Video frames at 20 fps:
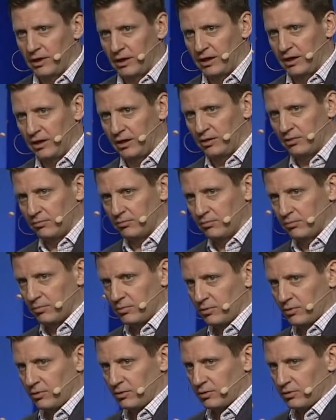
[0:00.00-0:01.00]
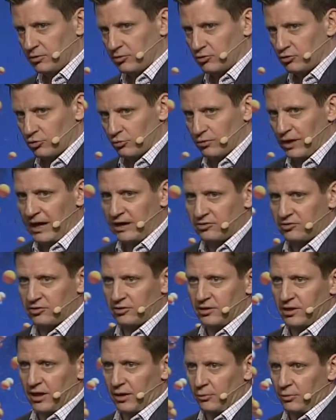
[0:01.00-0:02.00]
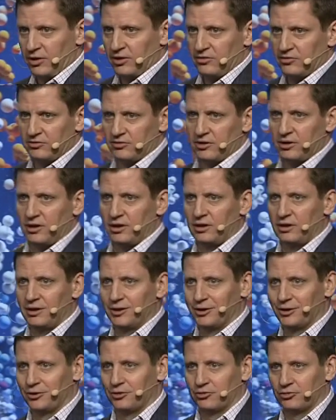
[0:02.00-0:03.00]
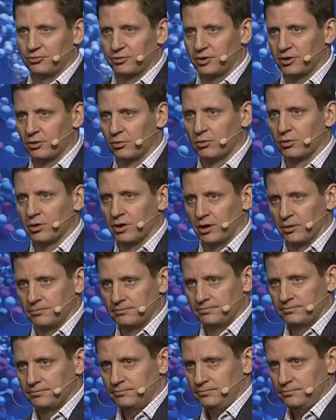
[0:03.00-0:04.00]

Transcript: And the direction that we see the industry going